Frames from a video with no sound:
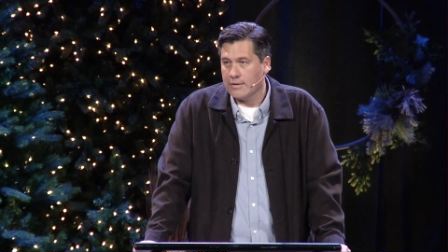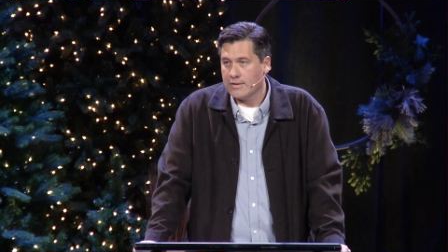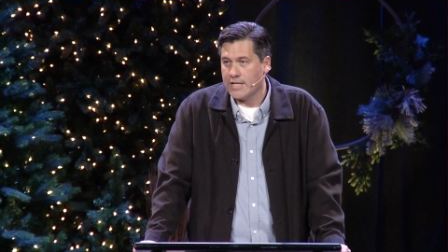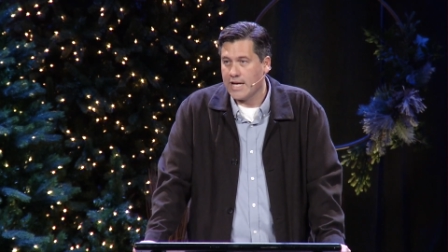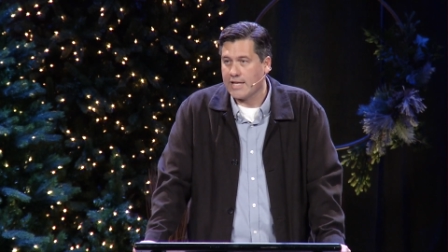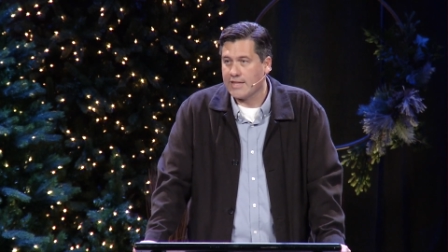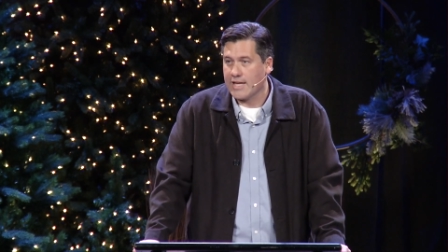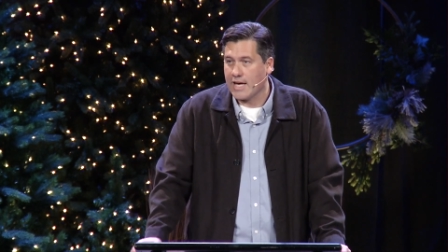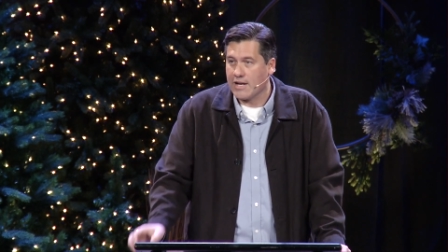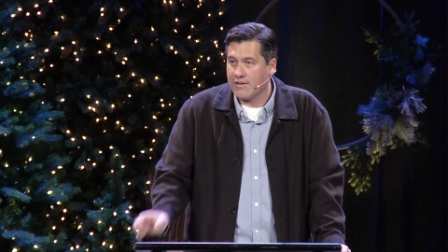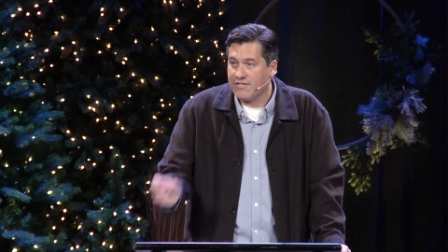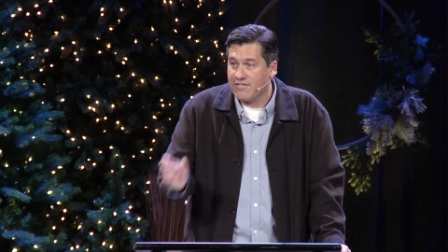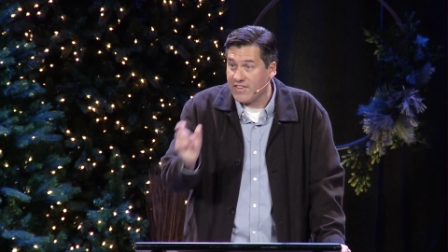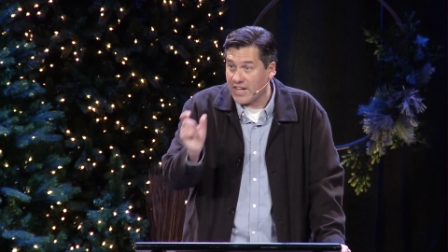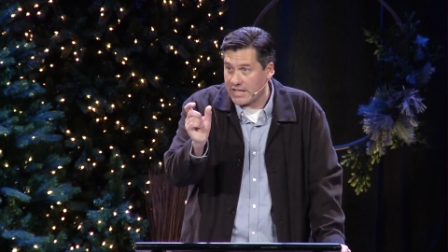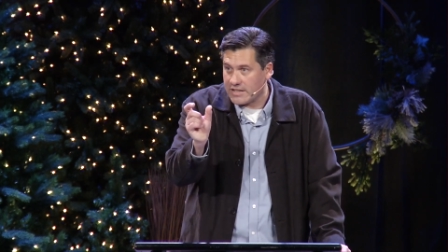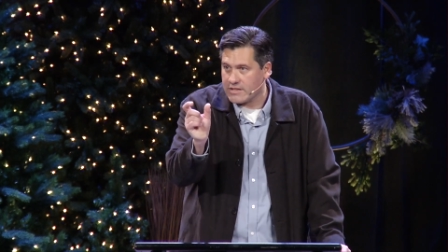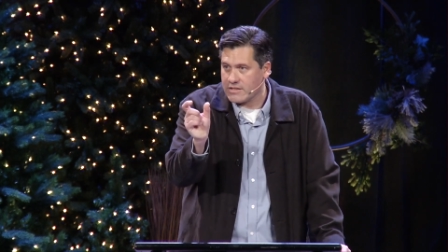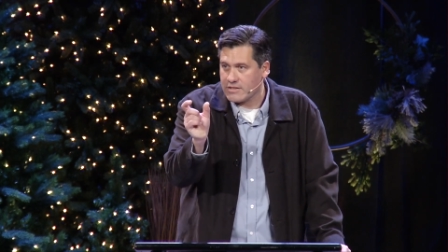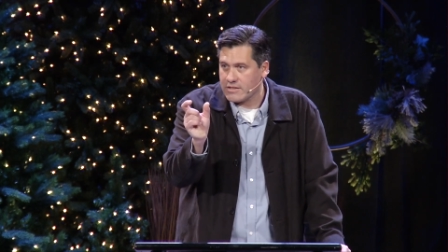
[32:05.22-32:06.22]
Take that
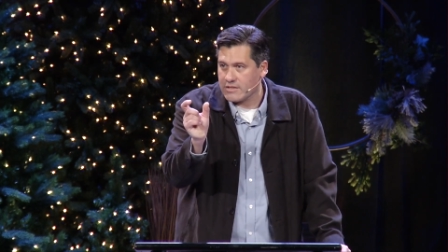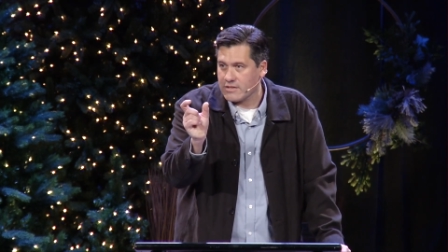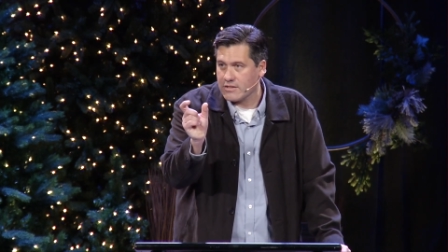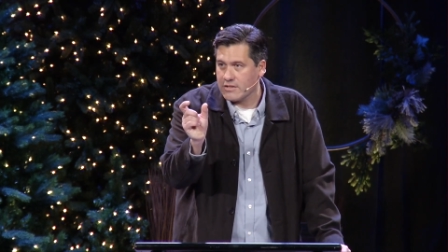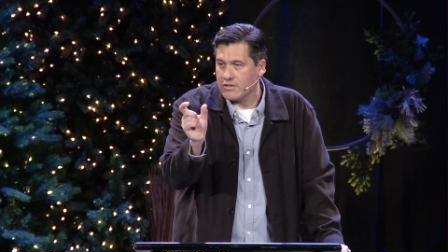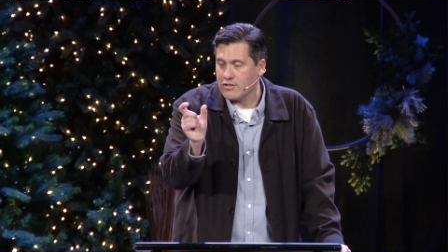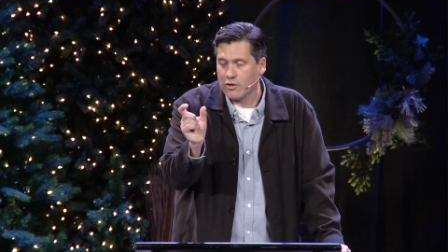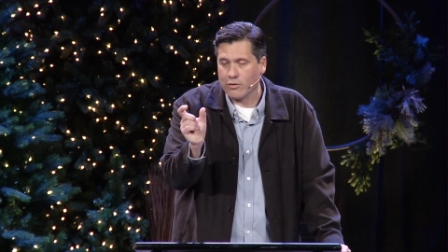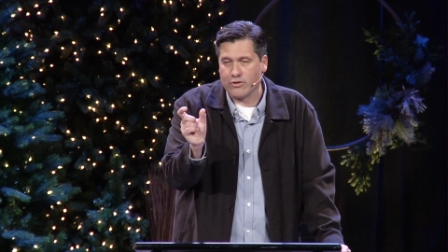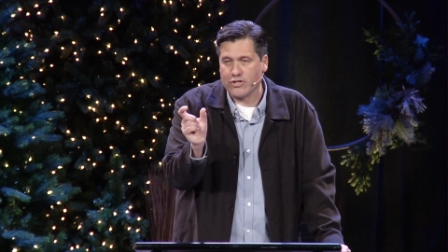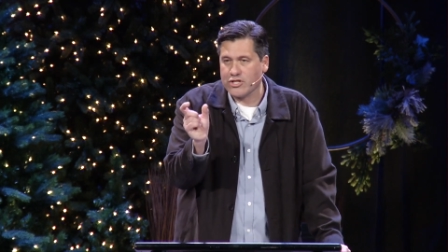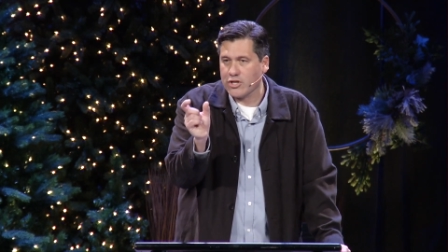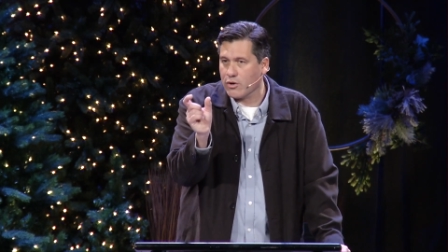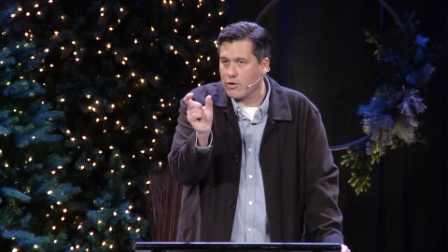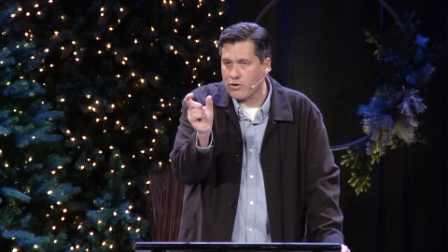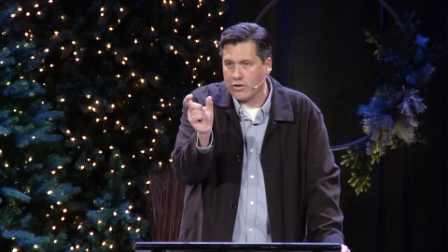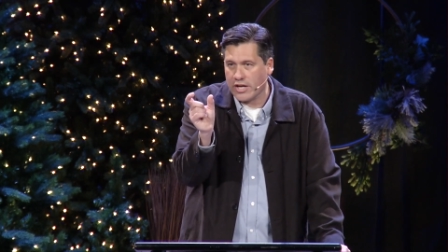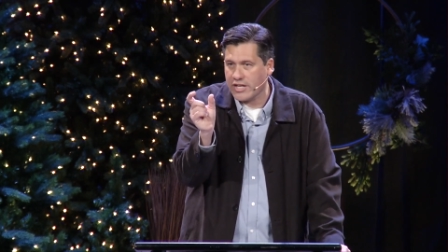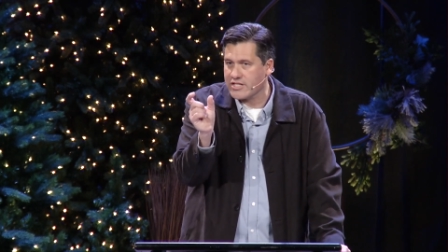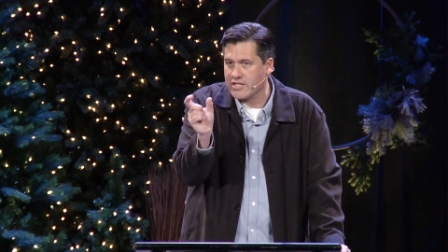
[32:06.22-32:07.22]
offense, don't show
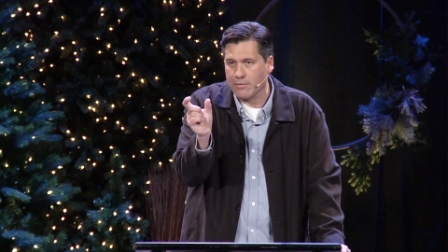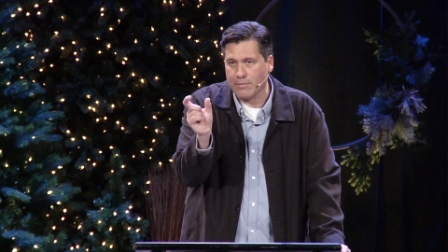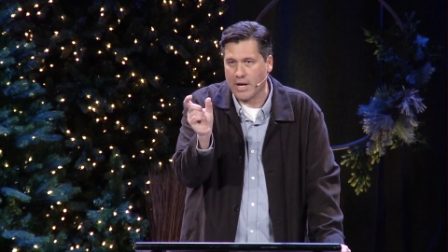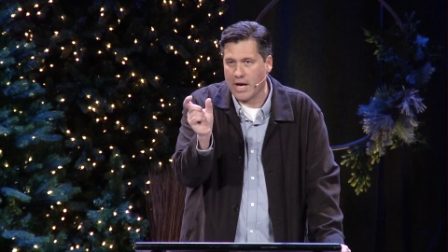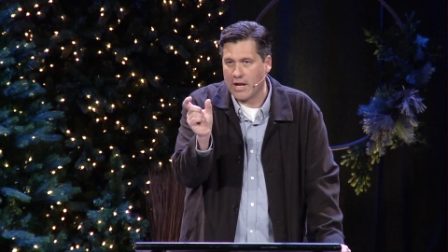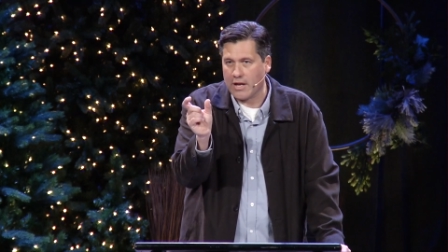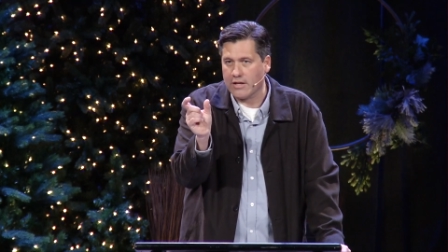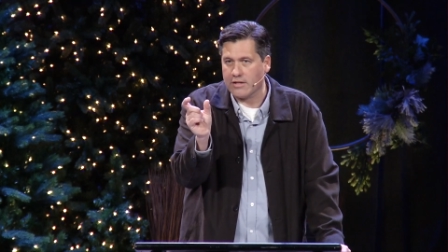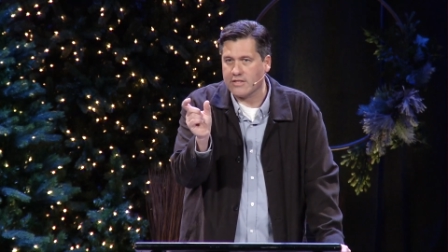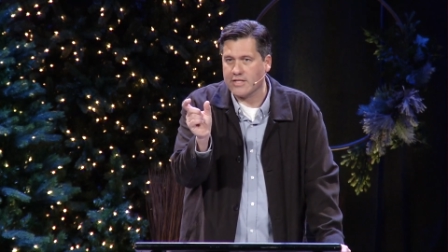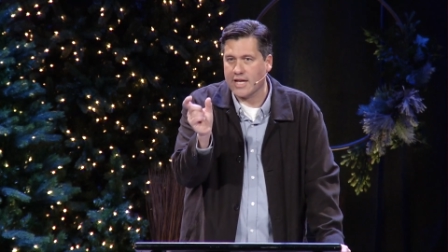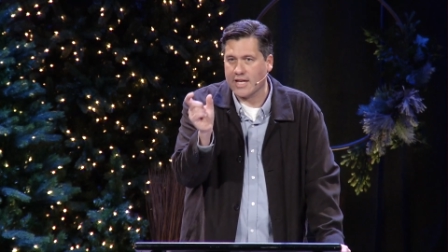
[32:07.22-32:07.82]
grace about it.